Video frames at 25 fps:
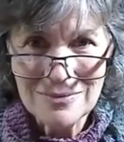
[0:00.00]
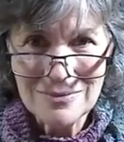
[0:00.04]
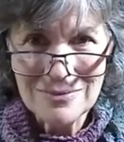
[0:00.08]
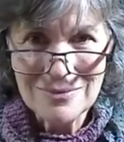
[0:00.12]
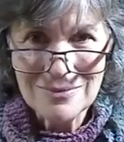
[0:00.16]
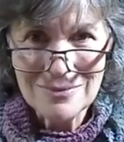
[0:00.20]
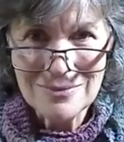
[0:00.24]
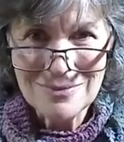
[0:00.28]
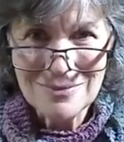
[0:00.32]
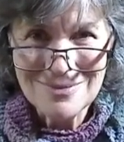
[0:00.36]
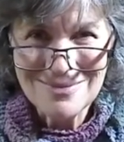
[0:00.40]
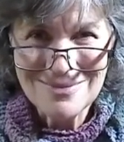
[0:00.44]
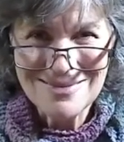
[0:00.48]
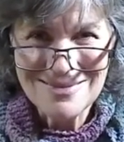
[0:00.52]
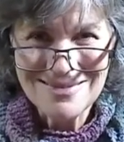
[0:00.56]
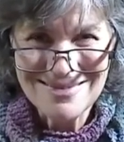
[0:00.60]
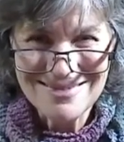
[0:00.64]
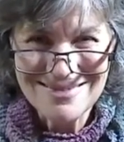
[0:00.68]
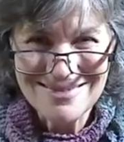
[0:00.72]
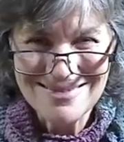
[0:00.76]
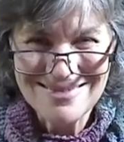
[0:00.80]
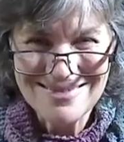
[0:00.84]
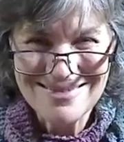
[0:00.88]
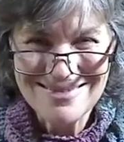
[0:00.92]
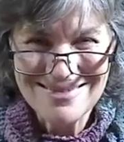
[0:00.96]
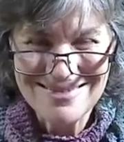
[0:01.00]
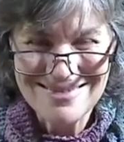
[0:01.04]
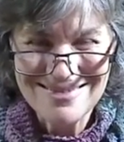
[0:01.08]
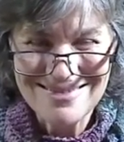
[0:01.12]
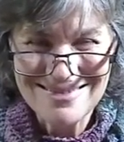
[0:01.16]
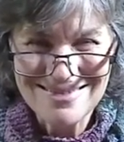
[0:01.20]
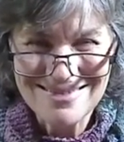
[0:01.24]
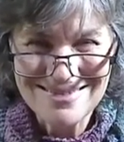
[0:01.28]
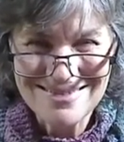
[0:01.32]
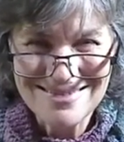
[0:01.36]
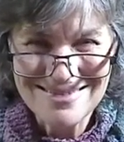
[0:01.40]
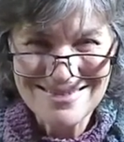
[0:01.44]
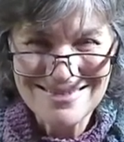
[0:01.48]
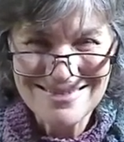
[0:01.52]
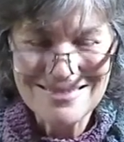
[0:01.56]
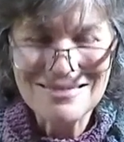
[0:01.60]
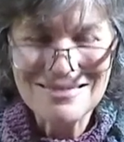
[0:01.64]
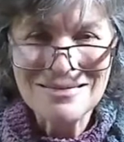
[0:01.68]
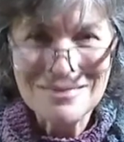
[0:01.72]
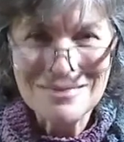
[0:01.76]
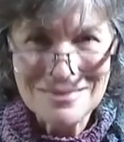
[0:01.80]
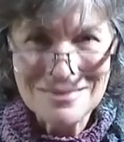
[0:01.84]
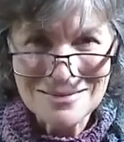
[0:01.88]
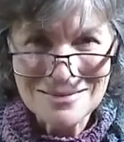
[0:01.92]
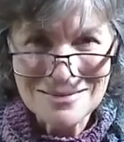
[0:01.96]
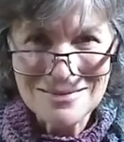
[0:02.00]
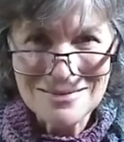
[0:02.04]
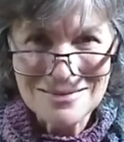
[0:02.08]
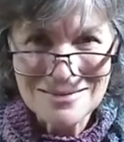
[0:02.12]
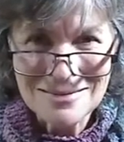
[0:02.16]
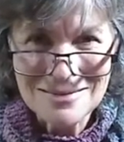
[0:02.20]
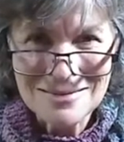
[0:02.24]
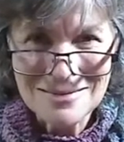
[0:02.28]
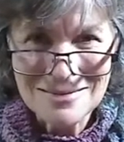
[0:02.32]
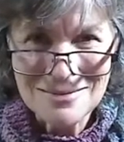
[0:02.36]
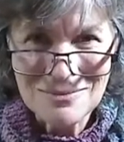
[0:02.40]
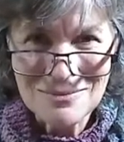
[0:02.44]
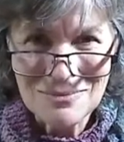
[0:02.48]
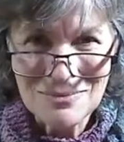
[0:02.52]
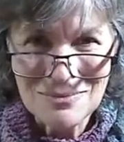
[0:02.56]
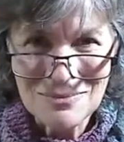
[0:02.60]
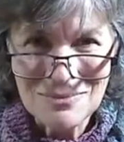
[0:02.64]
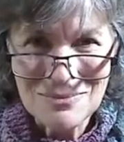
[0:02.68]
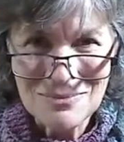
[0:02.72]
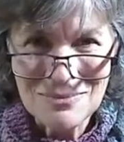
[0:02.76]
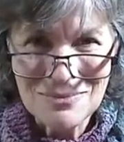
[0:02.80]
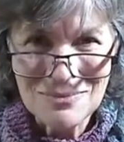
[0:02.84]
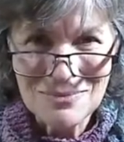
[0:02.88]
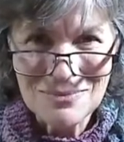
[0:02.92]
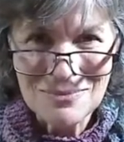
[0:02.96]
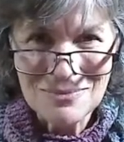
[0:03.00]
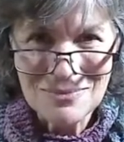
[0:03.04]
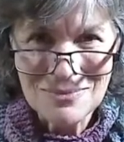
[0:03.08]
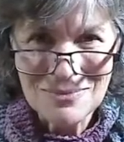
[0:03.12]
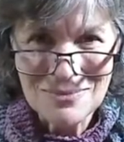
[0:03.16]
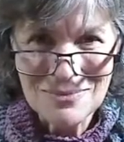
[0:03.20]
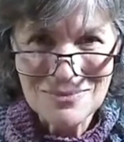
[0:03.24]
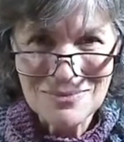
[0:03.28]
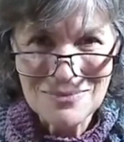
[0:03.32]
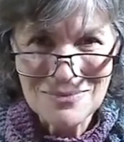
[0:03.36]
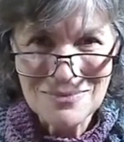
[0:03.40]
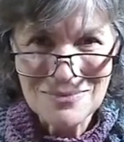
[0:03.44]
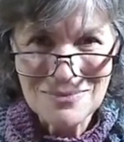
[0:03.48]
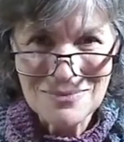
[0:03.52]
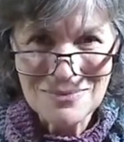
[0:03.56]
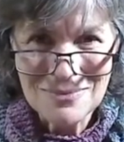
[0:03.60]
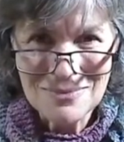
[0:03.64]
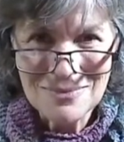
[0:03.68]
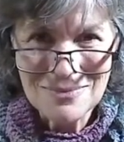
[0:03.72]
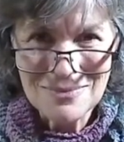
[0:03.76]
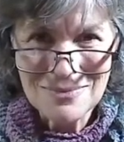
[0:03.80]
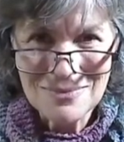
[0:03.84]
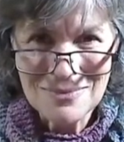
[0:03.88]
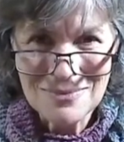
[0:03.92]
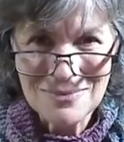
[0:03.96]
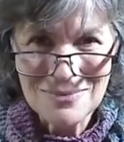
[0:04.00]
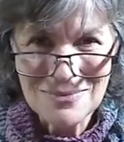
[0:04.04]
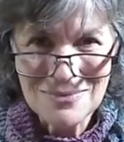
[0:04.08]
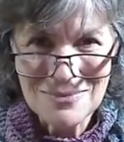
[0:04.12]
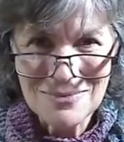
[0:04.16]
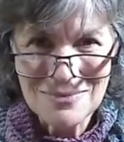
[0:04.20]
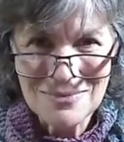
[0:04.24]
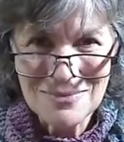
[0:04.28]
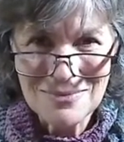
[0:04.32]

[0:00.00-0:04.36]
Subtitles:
The person shown says nothing.